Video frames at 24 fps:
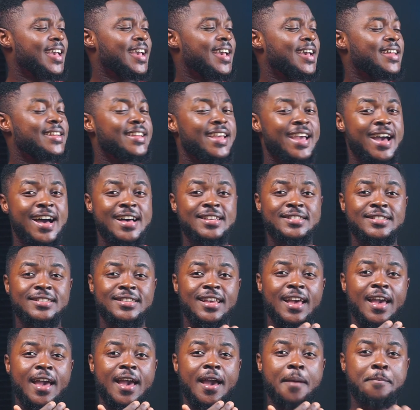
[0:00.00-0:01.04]
and it
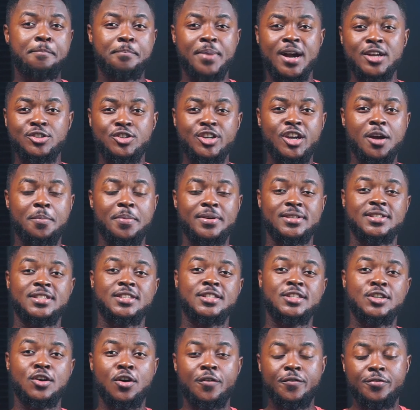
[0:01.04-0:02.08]
has a battery
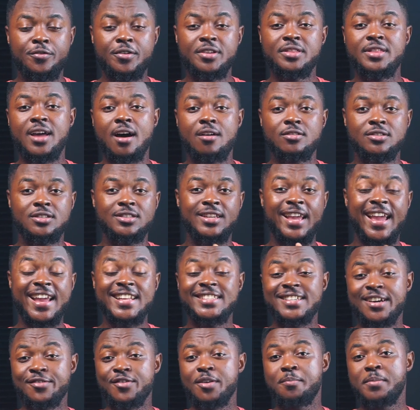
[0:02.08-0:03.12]
capacity of
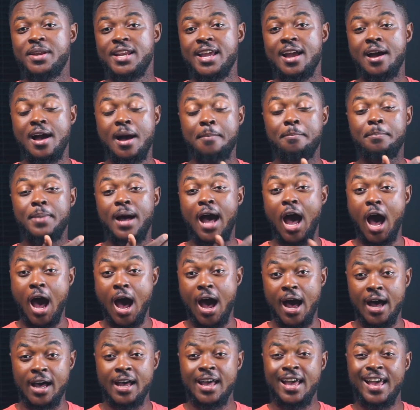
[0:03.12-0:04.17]
3800 milliamp
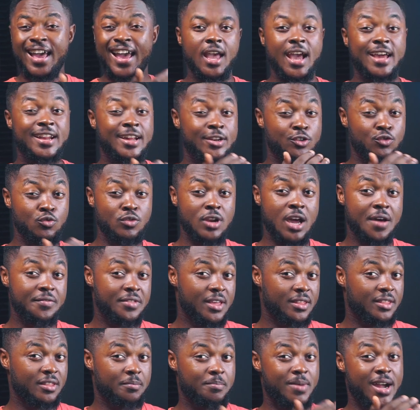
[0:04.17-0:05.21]
hour, and I do love
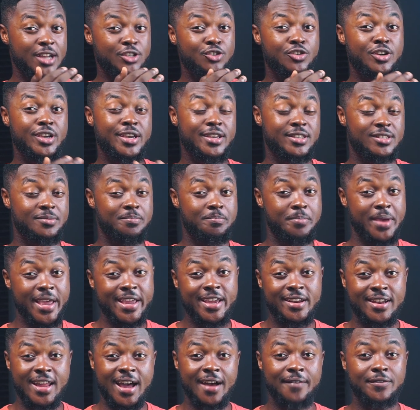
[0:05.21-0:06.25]
that the battery is
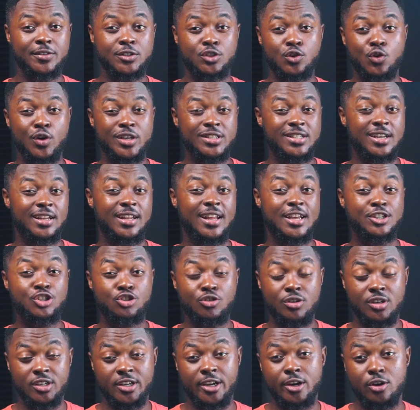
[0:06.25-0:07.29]
big enough so it can last
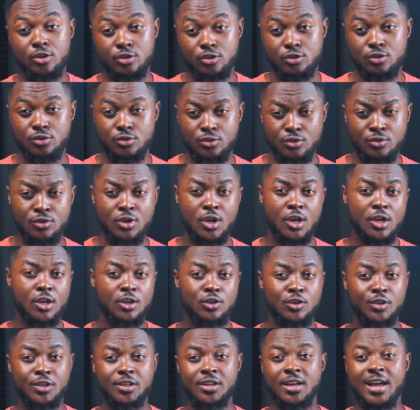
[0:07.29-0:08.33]
you a day or two.
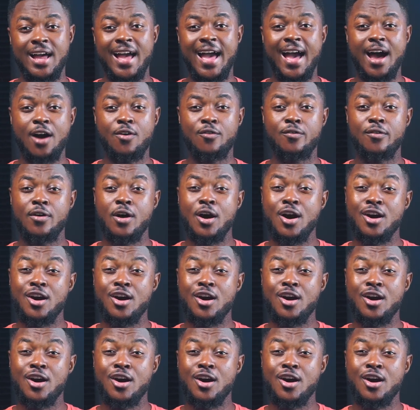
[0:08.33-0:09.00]
Looking at how